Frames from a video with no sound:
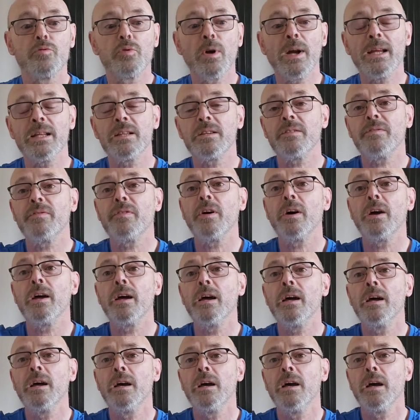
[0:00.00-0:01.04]
great to
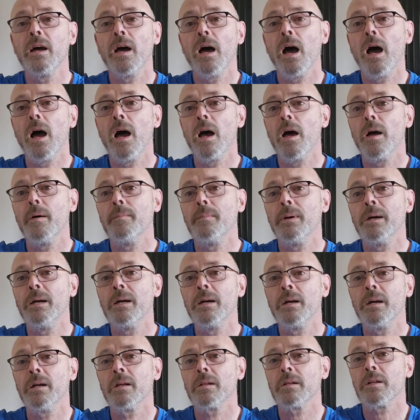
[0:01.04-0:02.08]
fire.
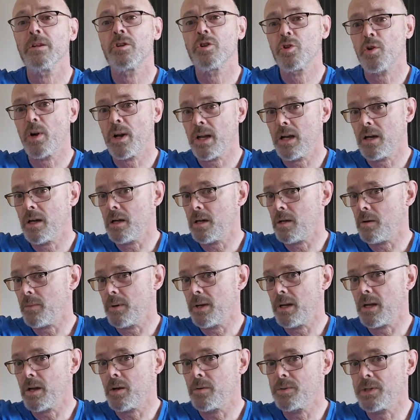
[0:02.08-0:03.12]
The trigger,
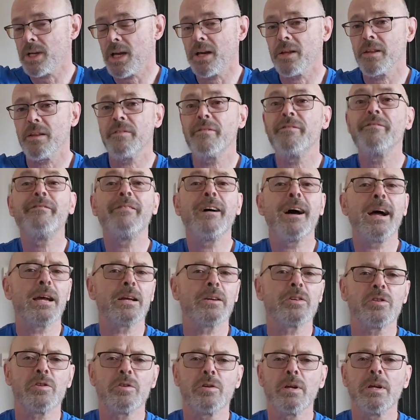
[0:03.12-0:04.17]
when it comes out of the
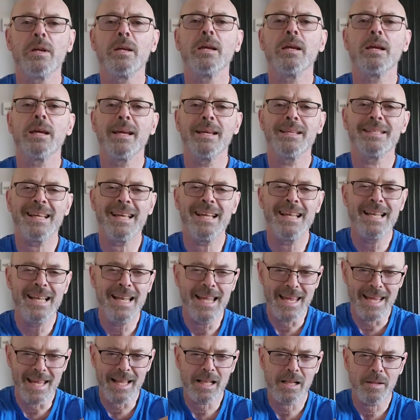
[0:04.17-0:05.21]
factory, is a
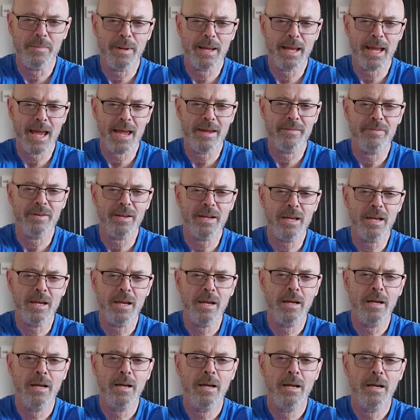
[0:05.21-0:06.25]
little bit heavy.
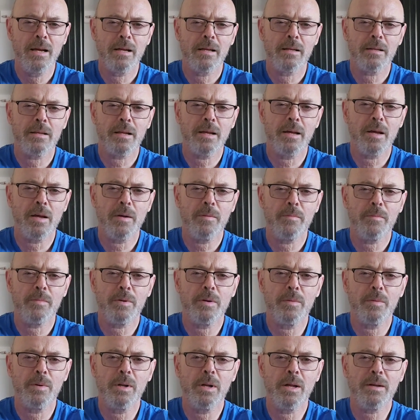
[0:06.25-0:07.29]

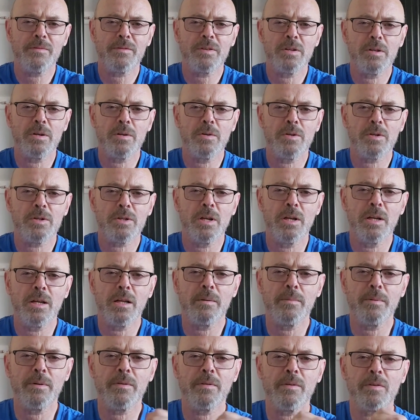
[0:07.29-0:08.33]
You will have to do just a
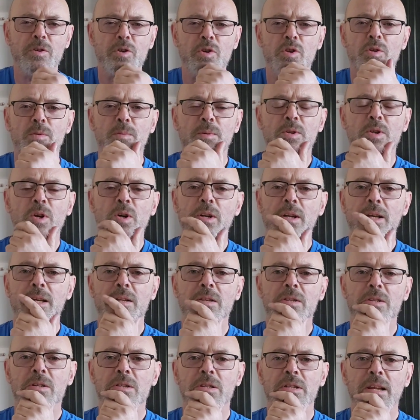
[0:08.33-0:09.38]
little bit of adjustment on
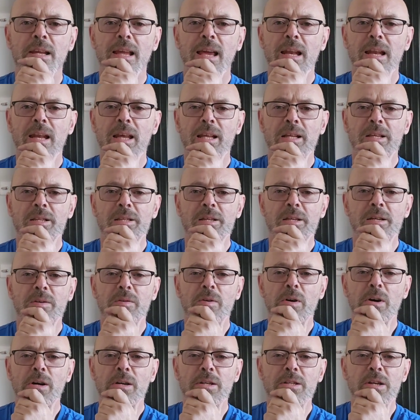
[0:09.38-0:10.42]
it just to get it
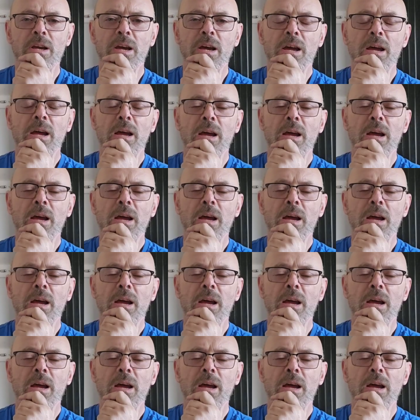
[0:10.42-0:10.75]
right.